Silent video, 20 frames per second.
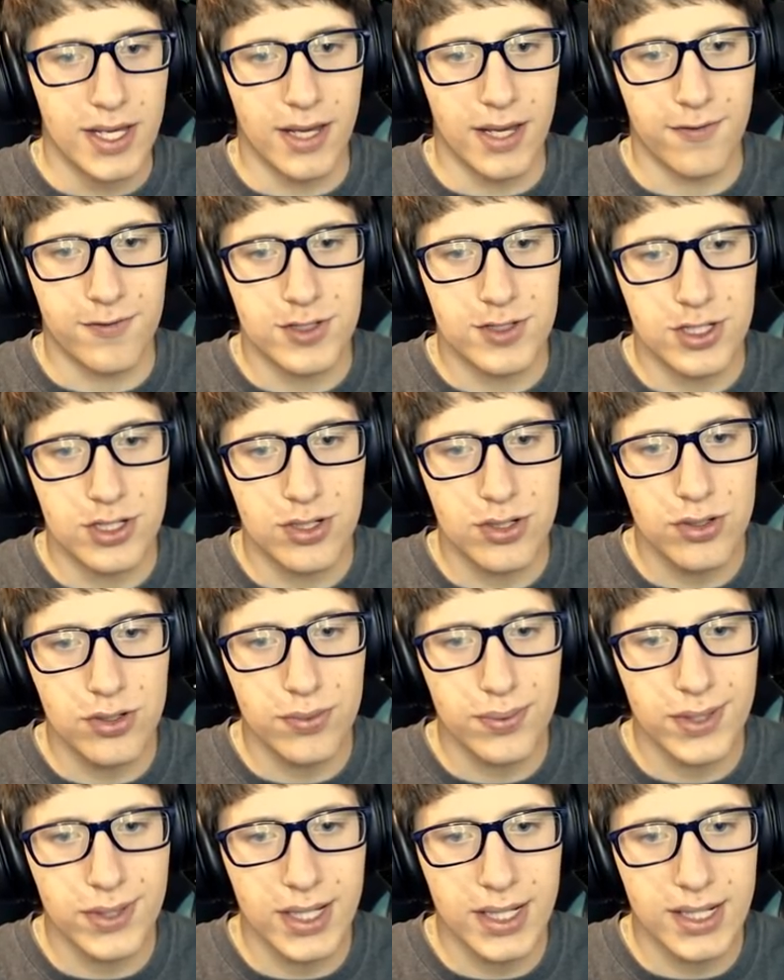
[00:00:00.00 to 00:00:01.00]
if two
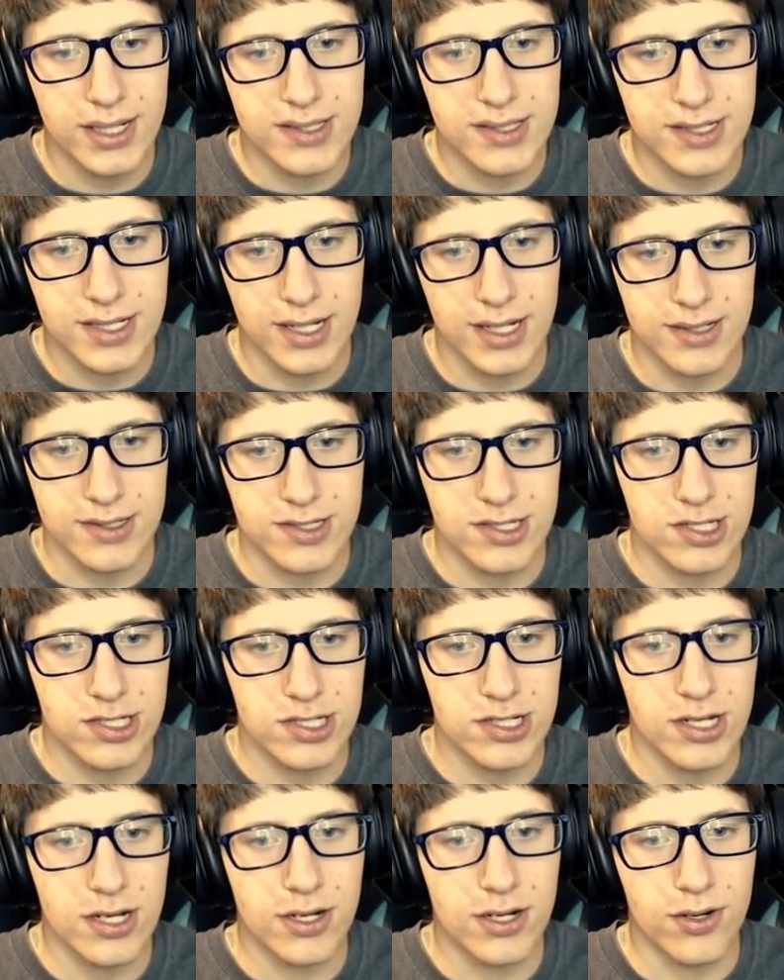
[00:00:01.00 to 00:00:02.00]
planets got
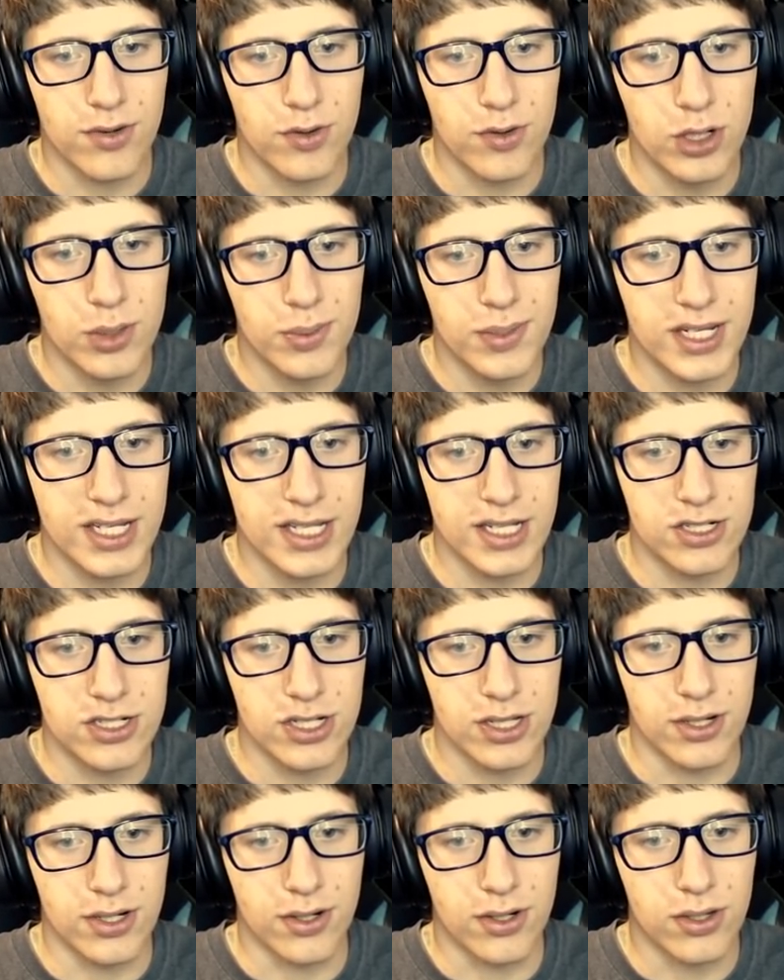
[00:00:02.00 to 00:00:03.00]
stuck orbiting each
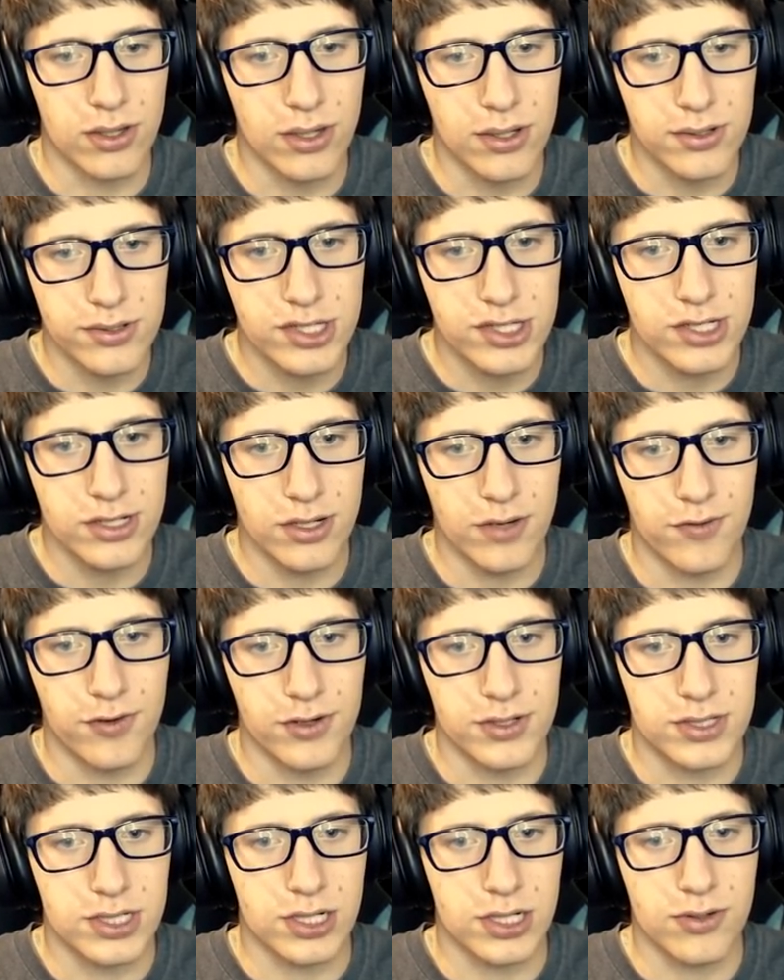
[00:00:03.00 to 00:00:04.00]
other close enough for
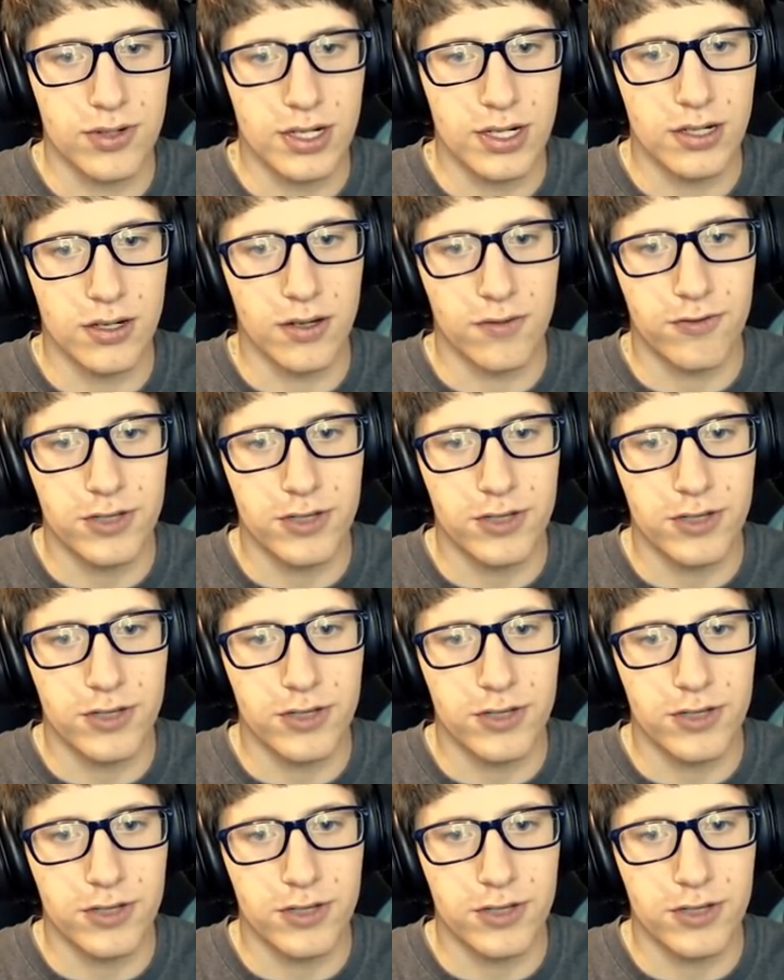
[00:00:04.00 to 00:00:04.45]
it to create enough